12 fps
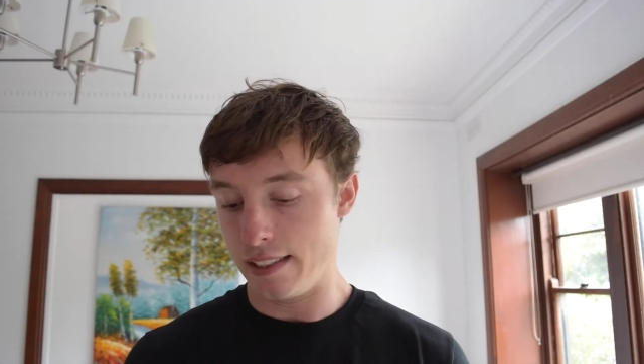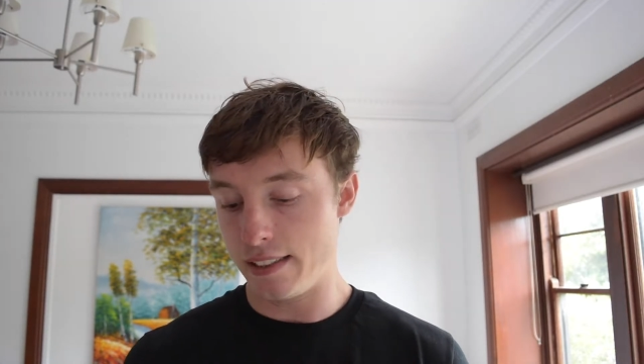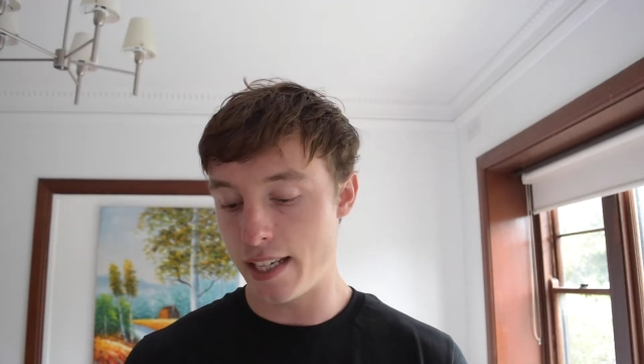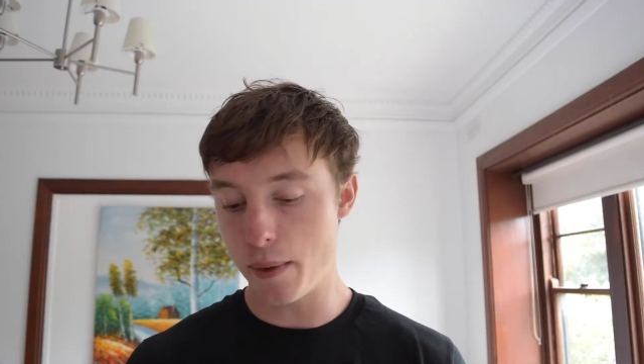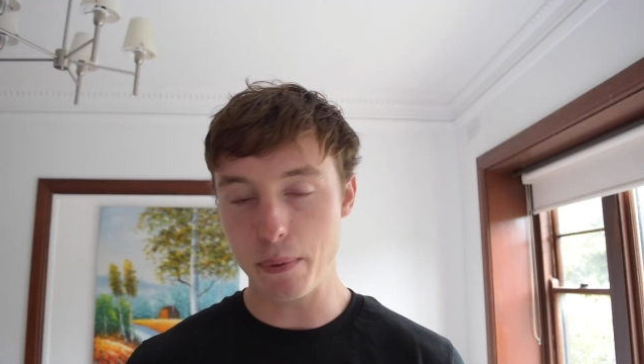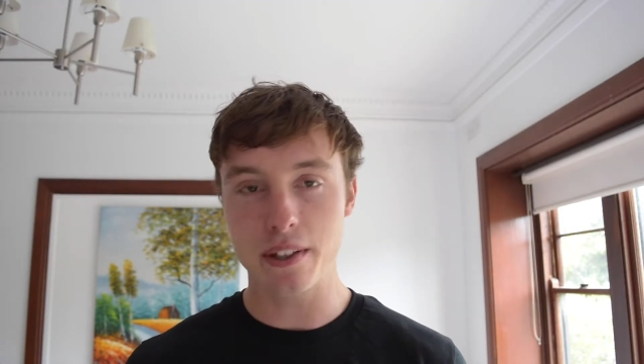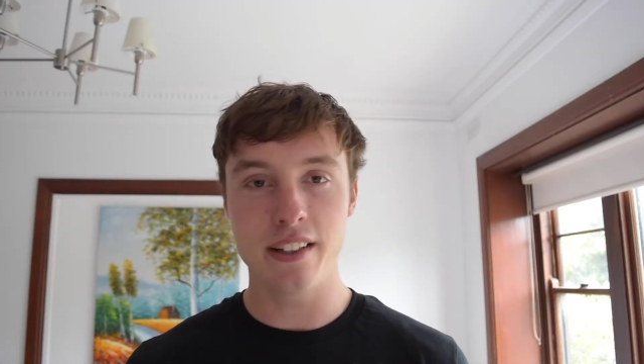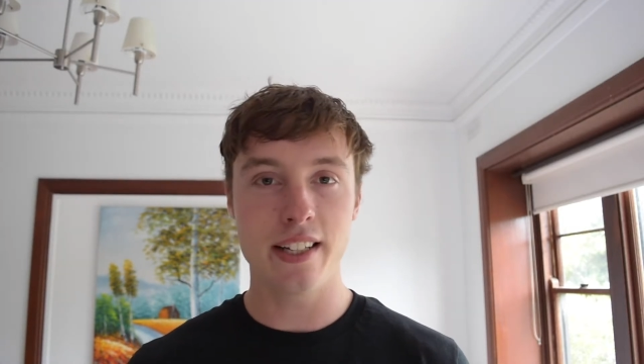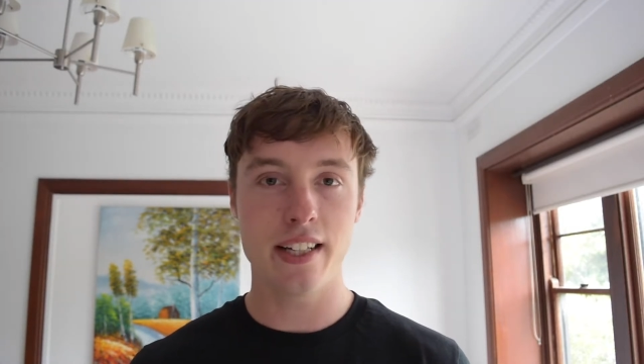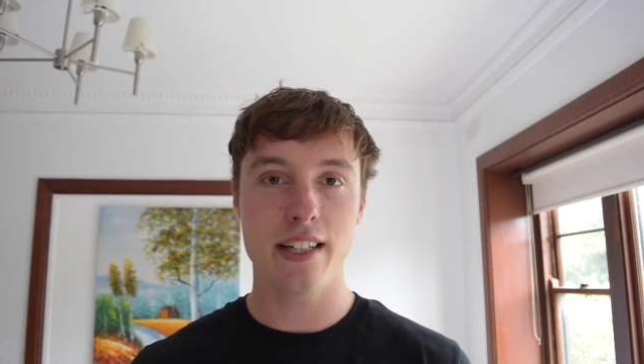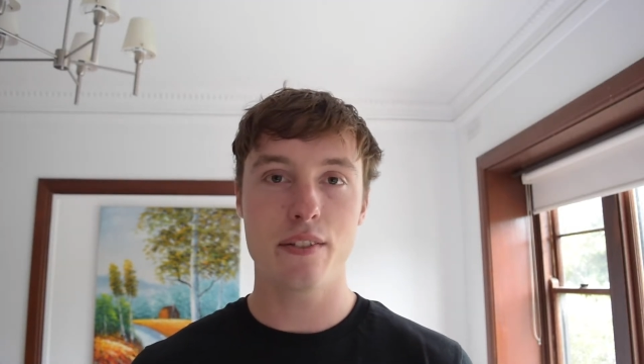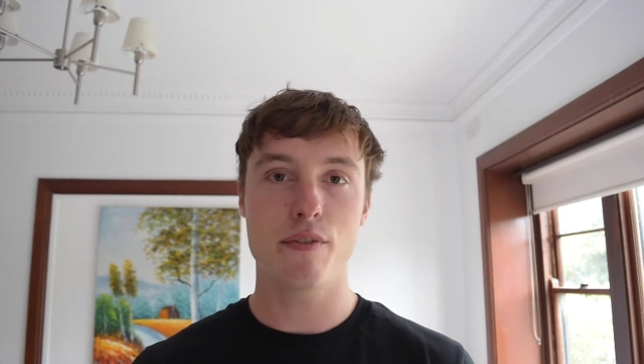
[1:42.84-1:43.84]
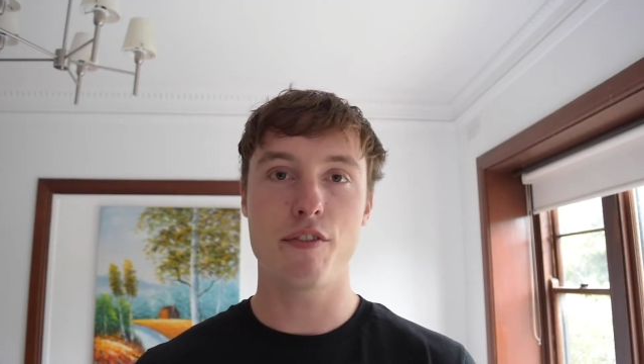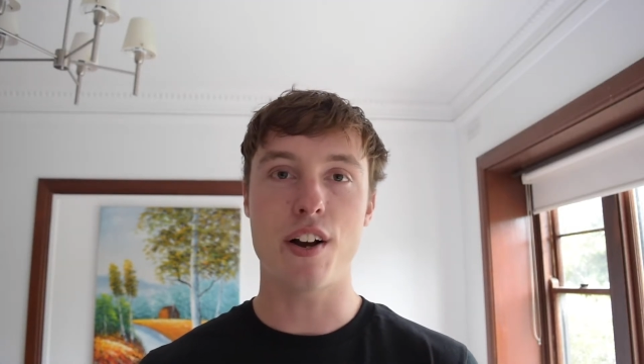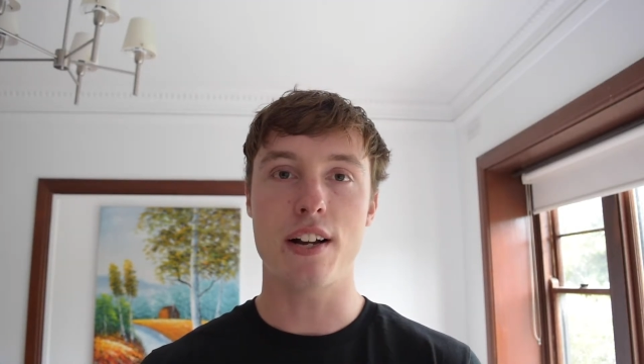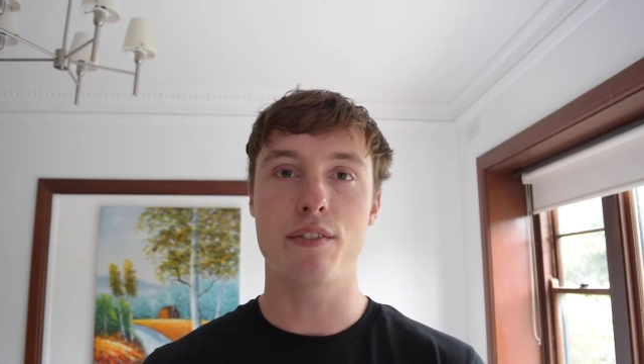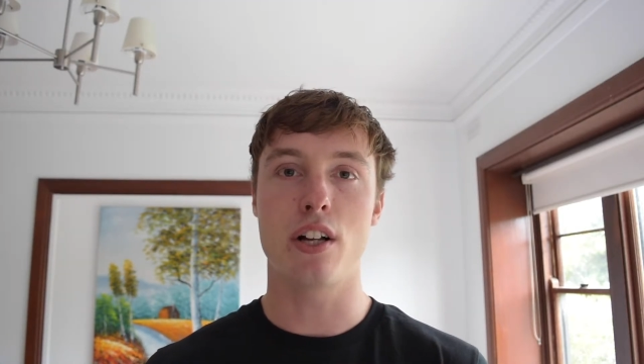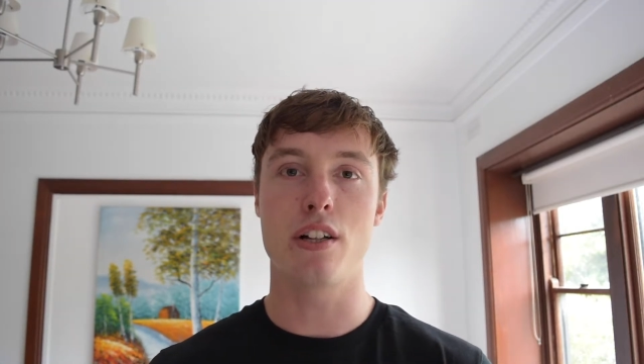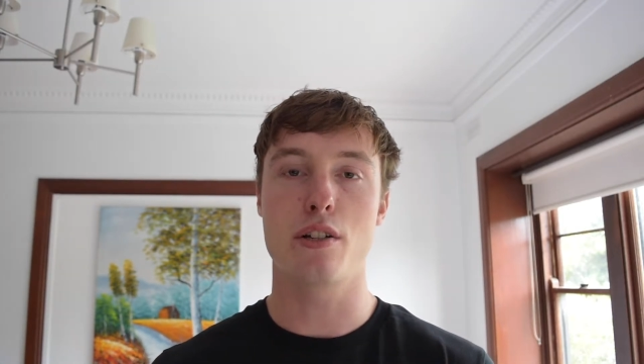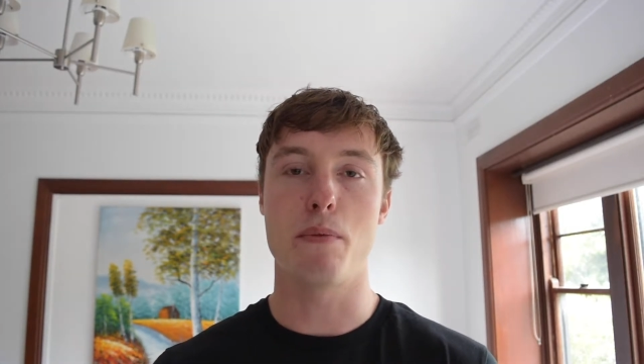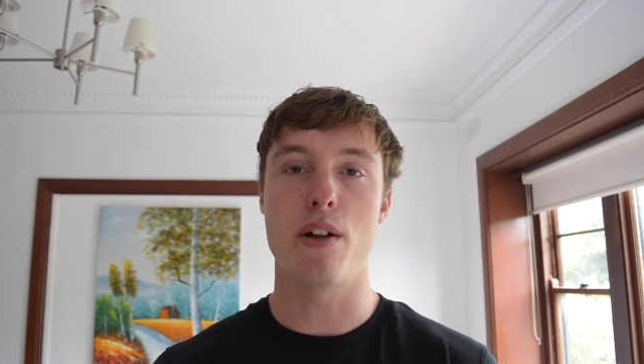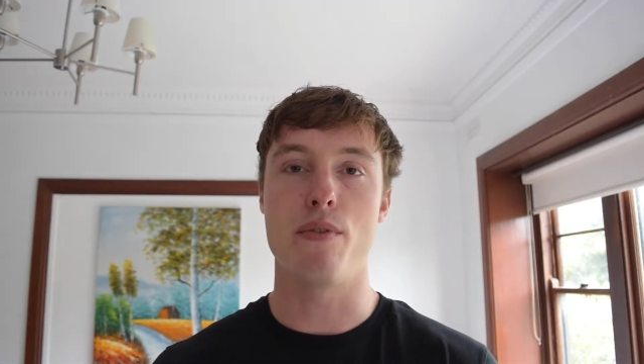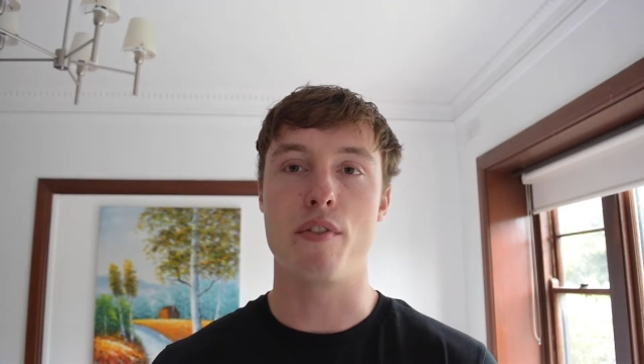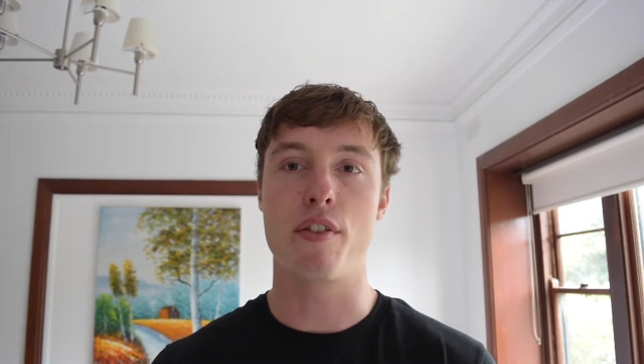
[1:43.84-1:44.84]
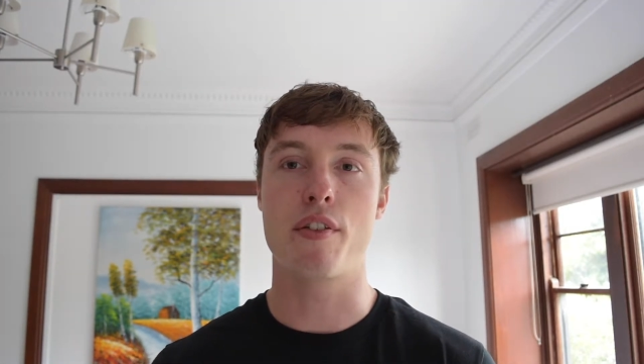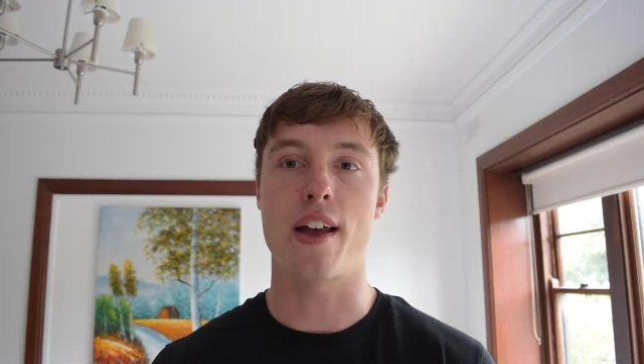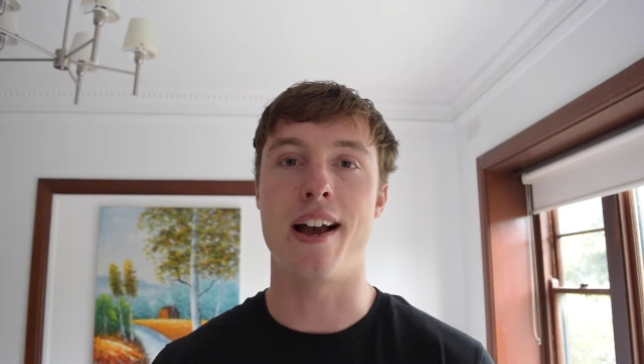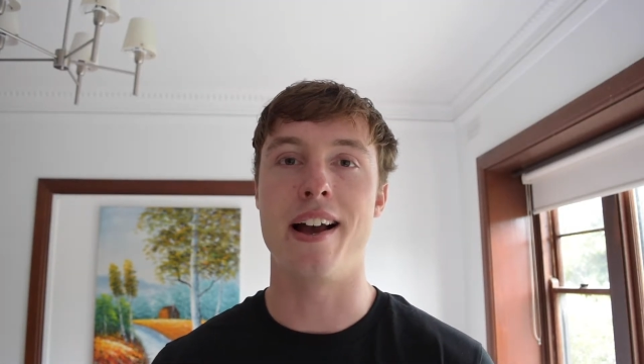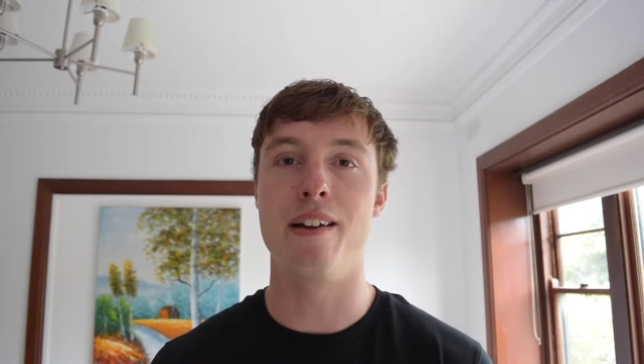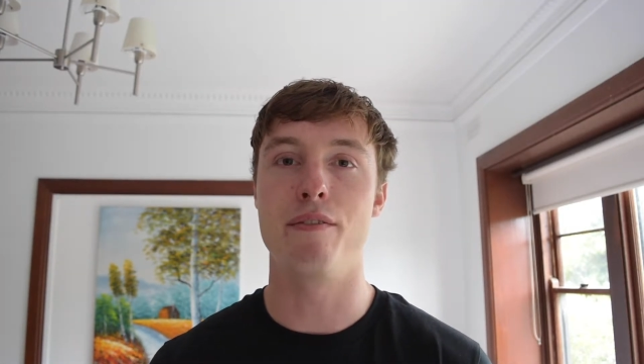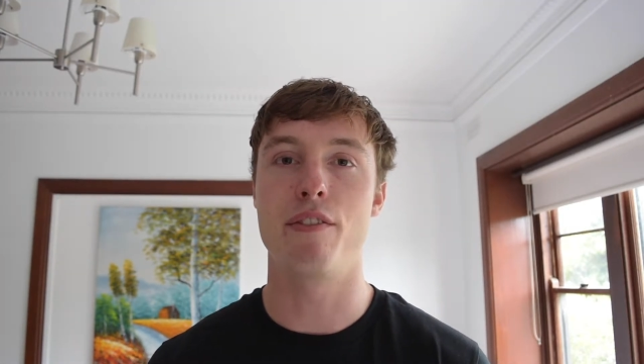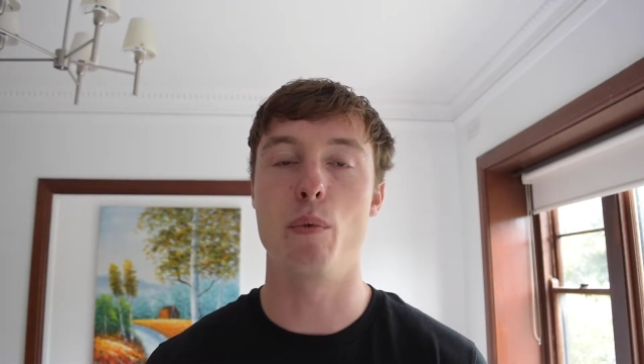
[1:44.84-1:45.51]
typically $5 a month